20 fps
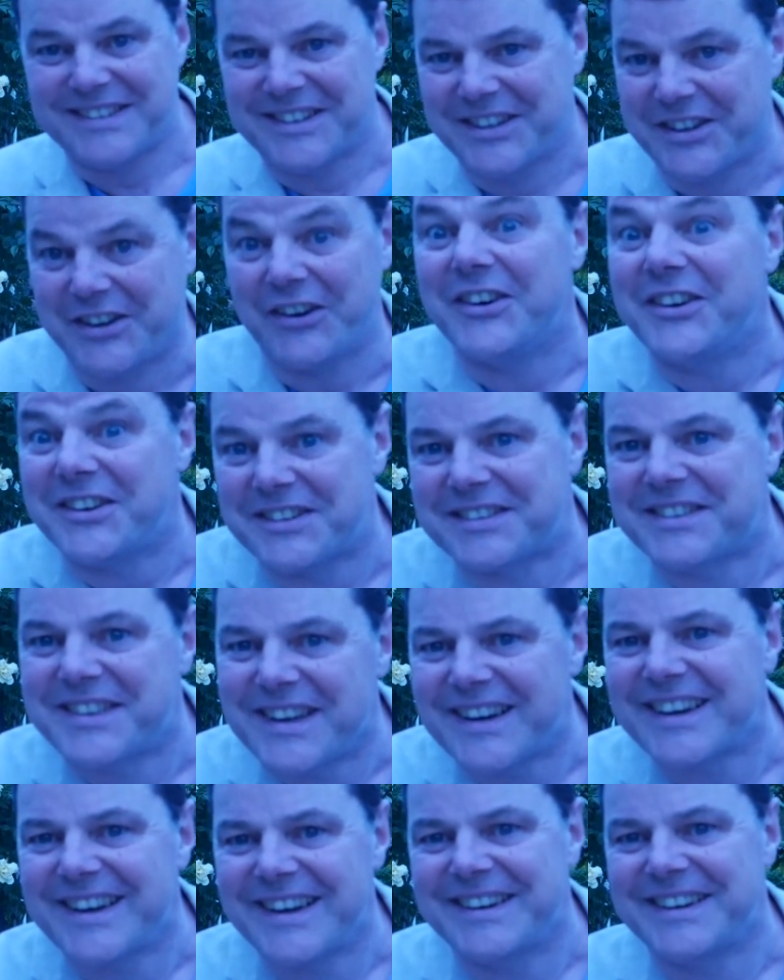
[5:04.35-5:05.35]
God,
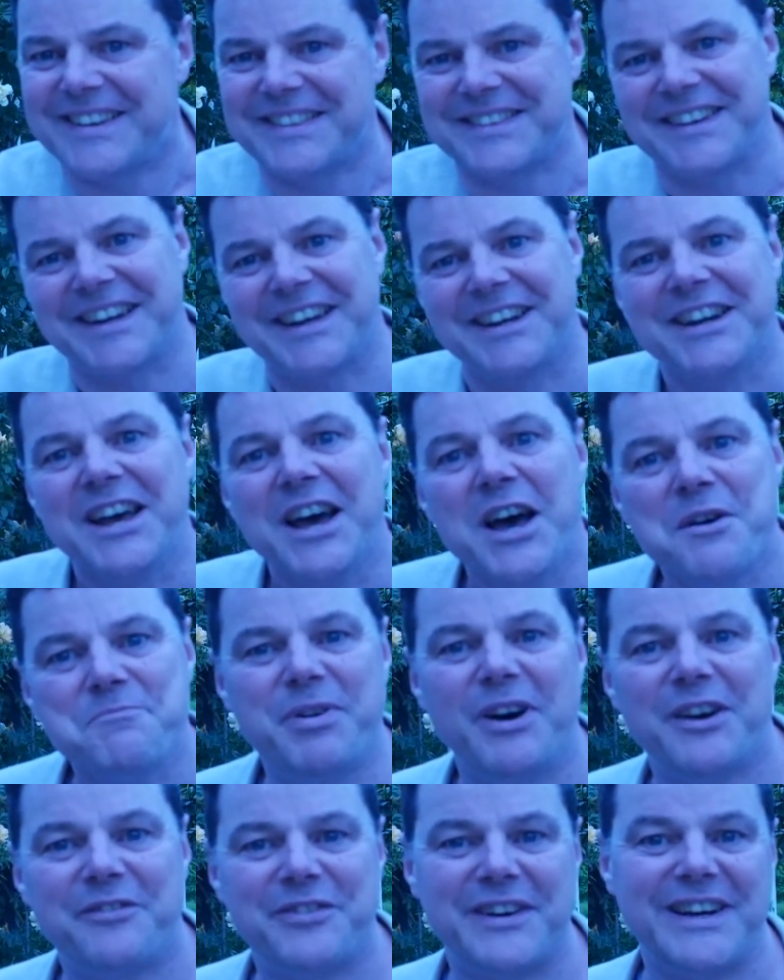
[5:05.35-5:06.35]
that kind of thing, and
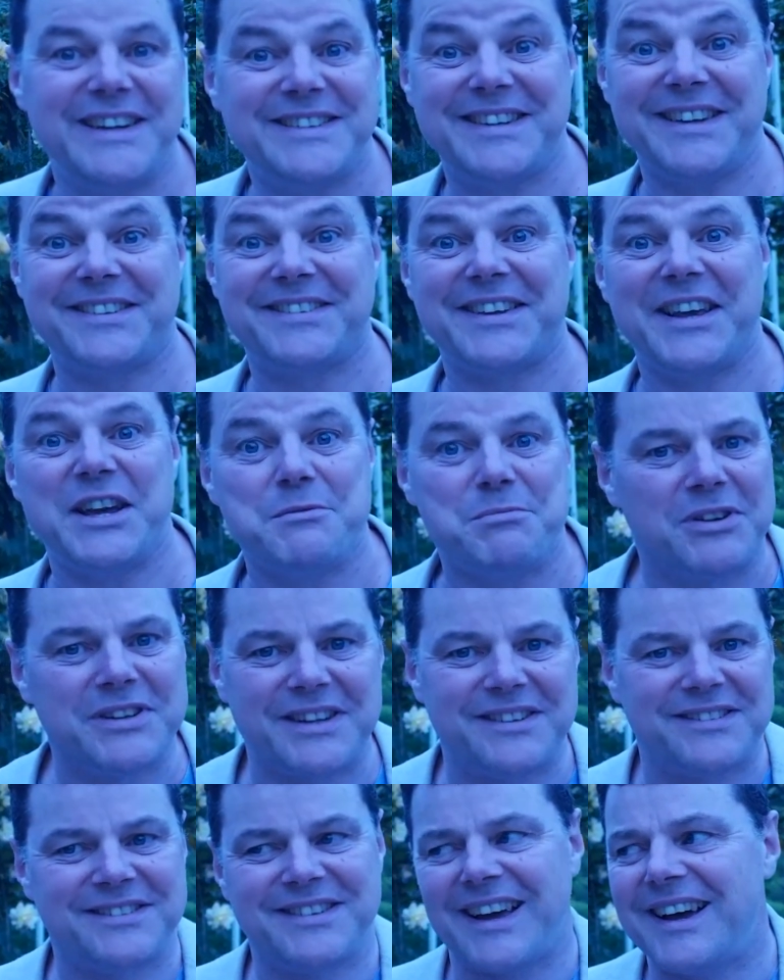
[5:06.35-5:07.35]
perfectly disabled
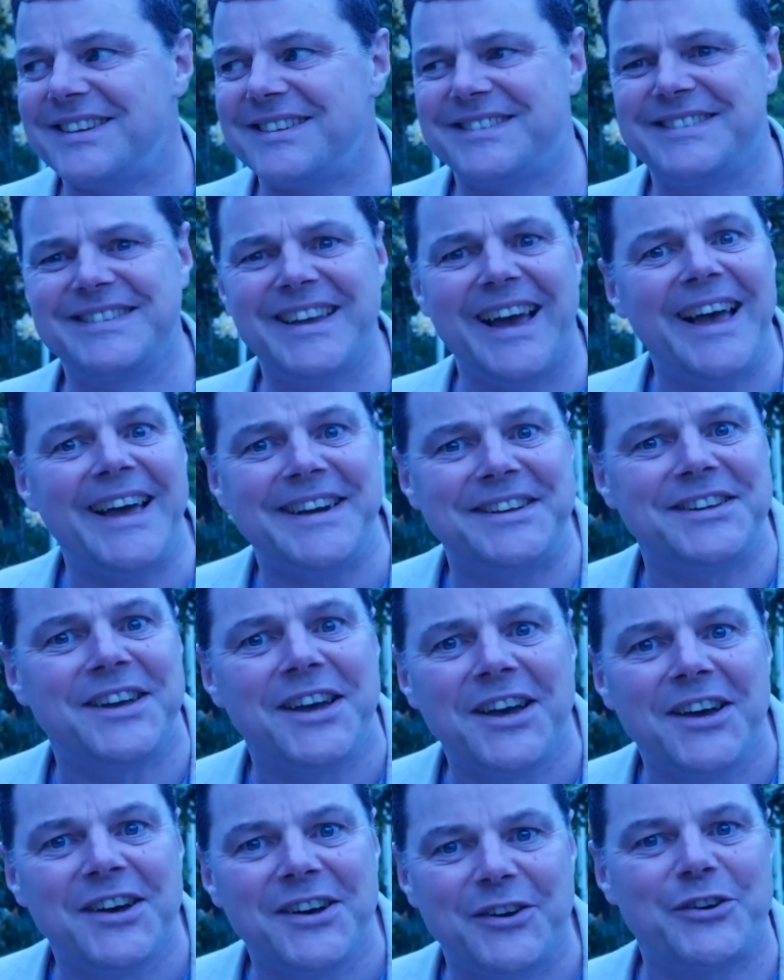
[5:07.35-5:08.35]
is dead,
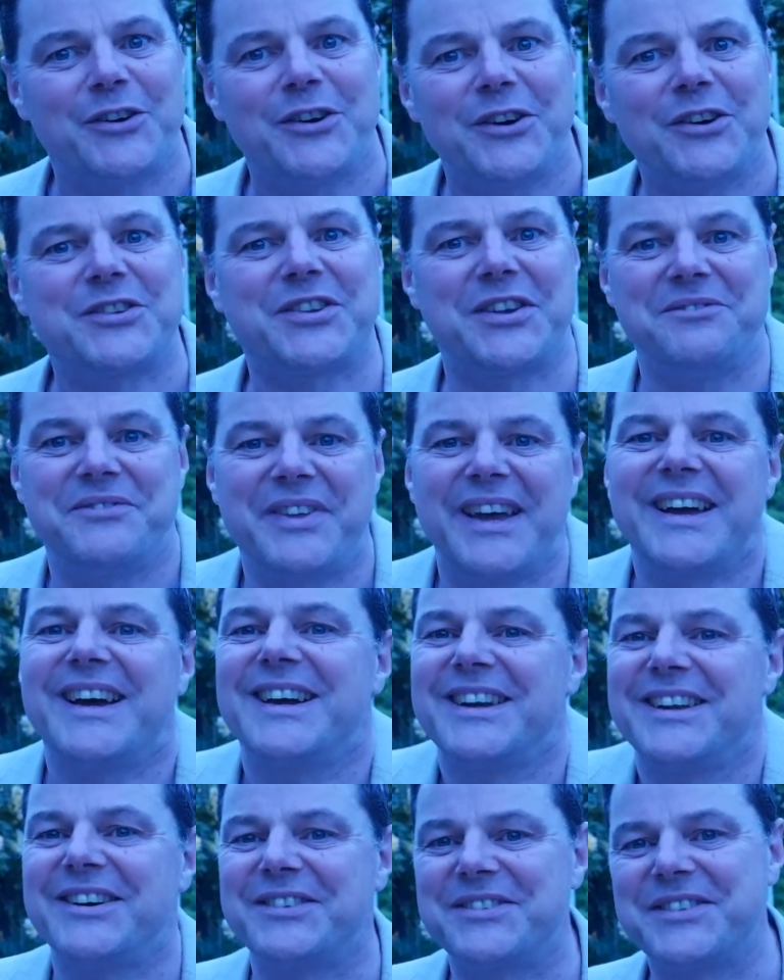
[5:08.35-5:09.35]
or something
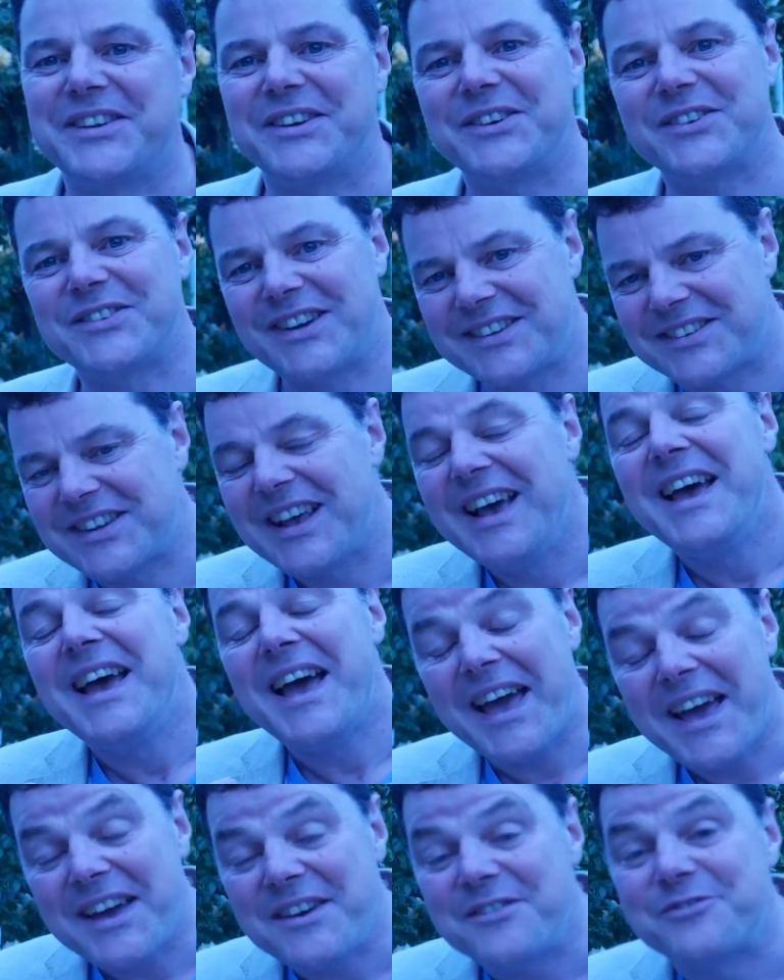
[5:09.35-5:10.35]
along those lines.
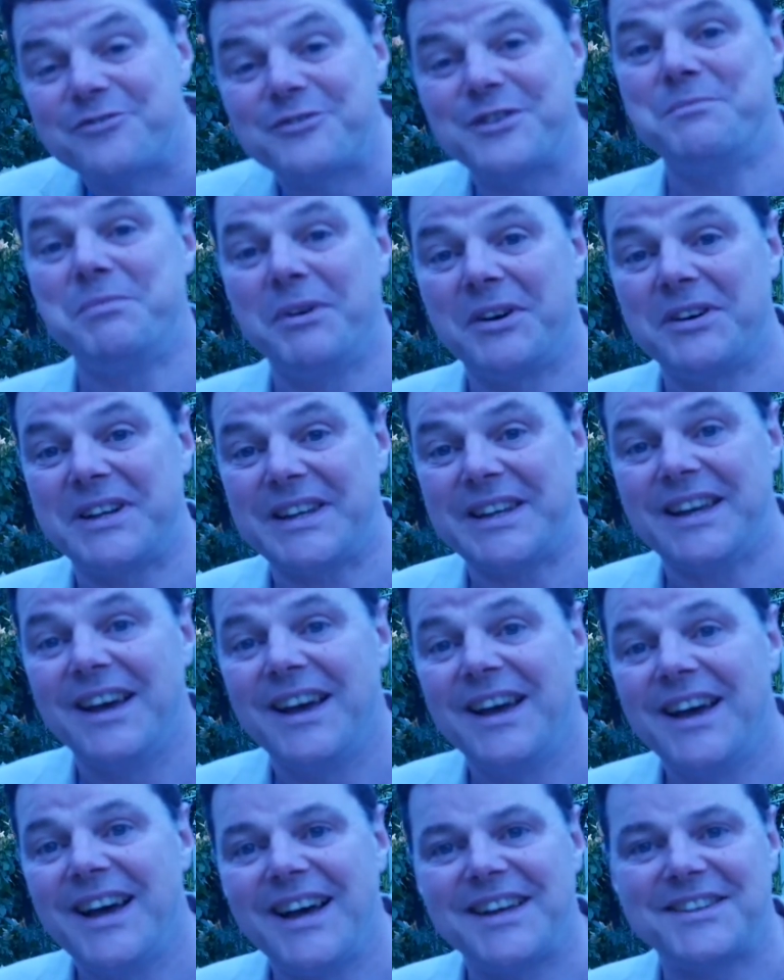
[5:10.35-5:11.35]
Everybody
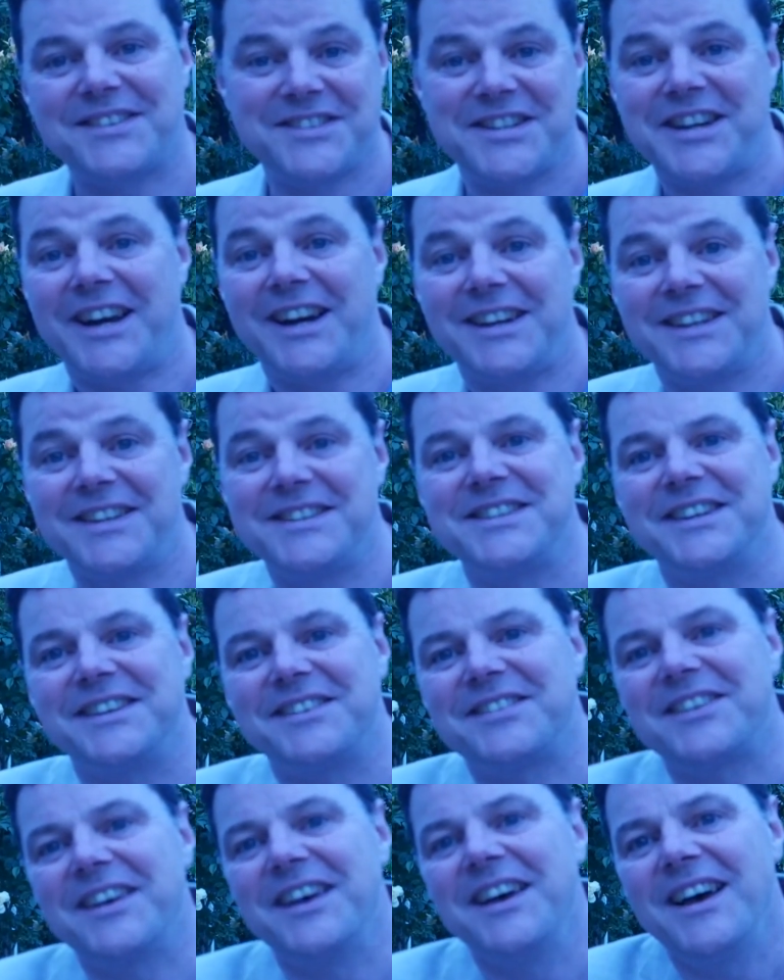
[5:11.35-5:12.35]
has
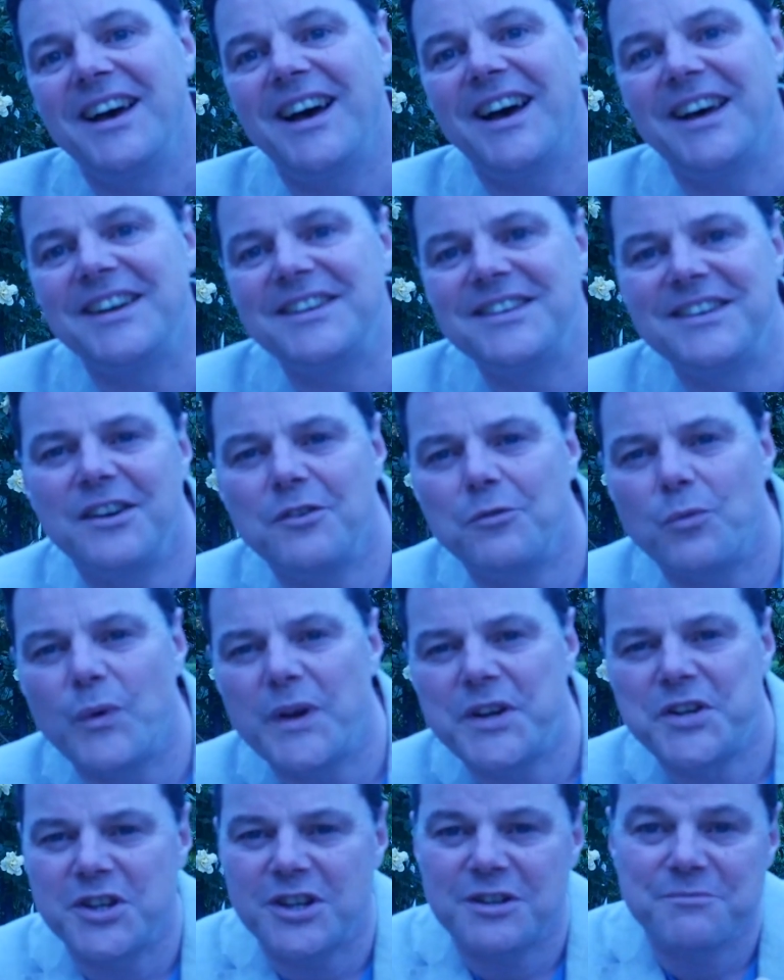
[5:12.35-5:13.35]
challenges, and
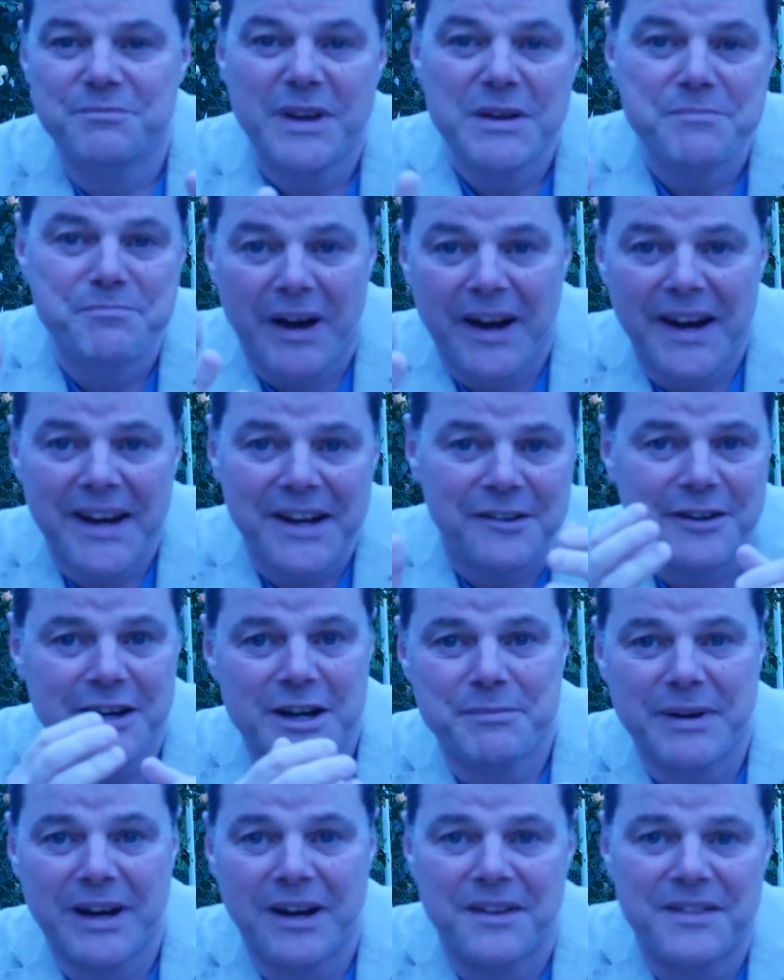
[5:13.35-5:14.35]
we shouldn't be
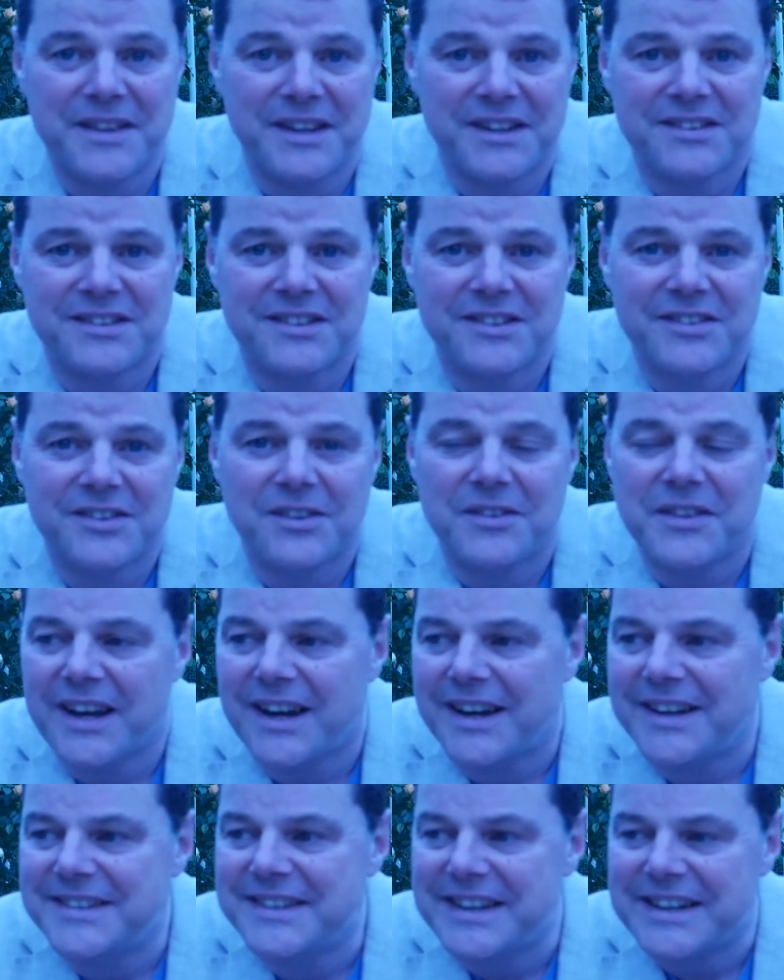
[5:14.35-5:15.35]
binary about this. And so the
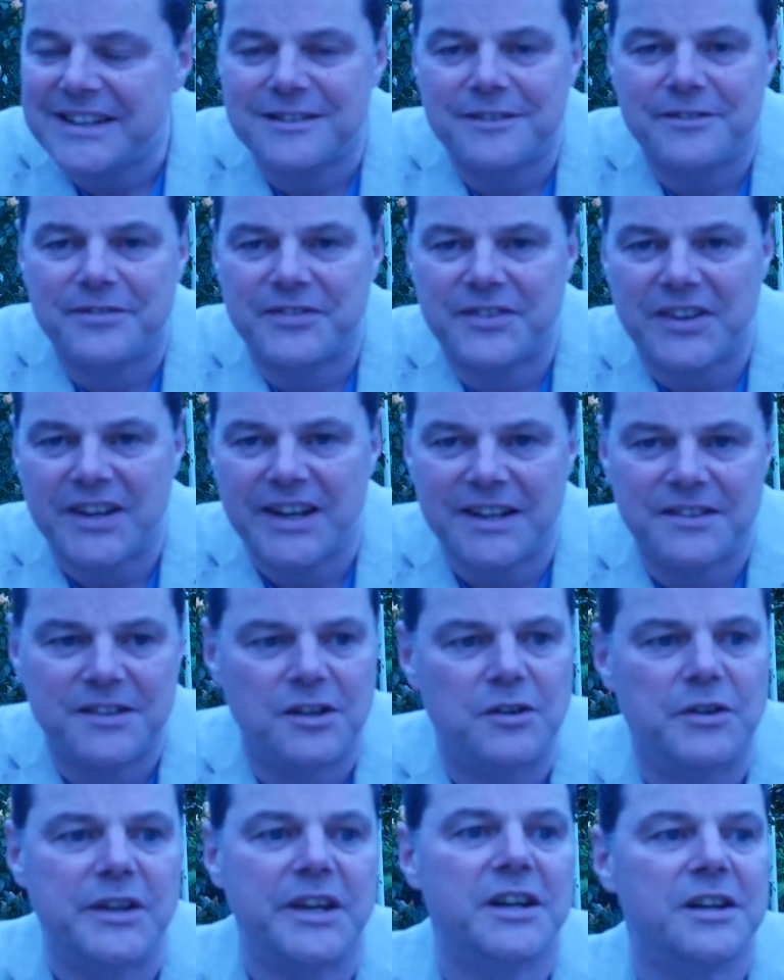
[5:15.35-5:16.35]
idea of saying that,